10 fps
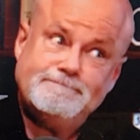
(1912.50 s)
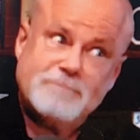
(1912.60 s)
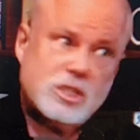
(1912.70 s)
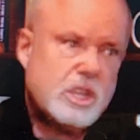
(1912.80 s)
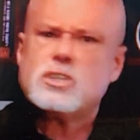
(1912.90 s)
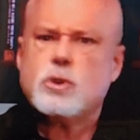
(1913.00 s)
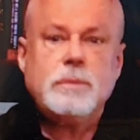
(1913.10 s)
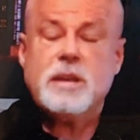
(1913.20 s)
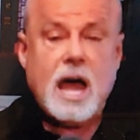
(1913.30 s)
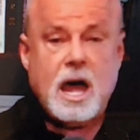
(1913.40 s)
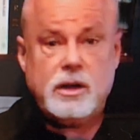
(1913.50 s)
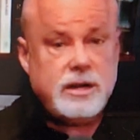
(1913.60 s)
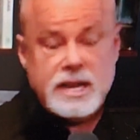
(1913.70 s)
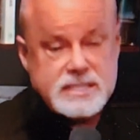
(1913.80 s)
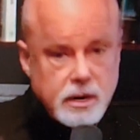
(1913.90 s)
So they screamed and hollered, and
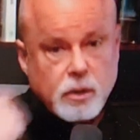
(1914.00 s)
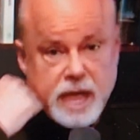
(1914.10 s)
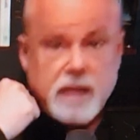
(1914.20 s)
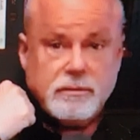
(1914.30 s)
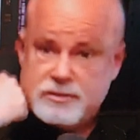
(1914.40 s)
I said, okay,